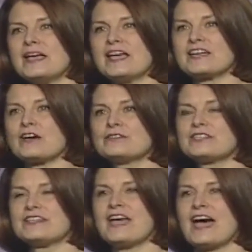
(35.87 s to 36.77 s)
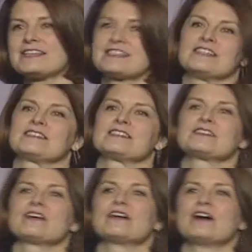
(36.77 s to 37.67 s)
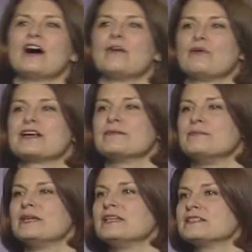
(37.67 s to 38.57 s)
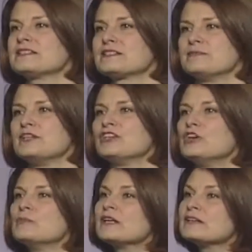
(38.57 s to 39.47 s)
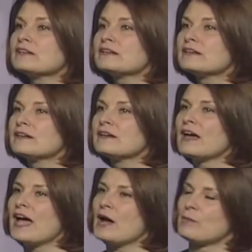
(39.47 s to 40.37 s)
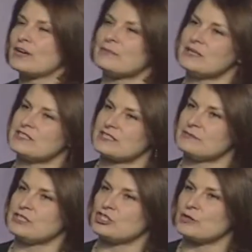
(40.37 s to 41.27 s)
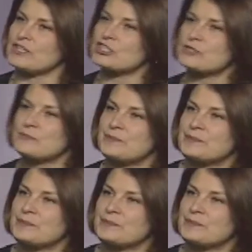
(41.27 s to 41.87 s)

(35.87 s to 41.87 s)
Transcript: It goes to the essence of what it means to be human and what it means to be Jewish.